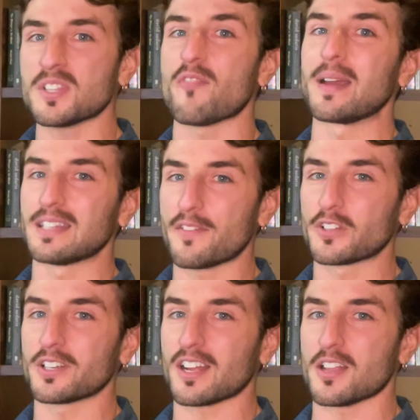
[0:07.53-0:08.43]
of my Life
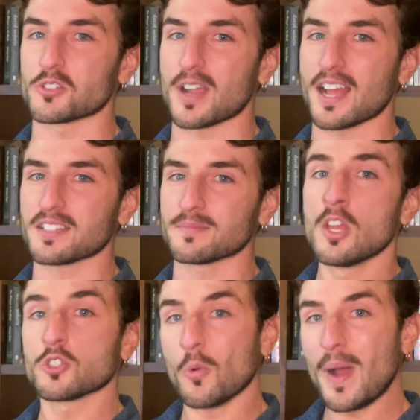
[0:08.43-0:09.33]
Alert contract.
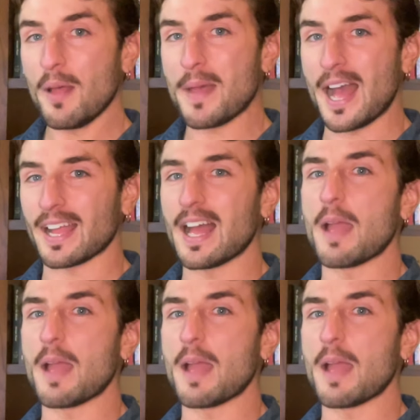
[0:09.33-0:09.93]
So a while back, I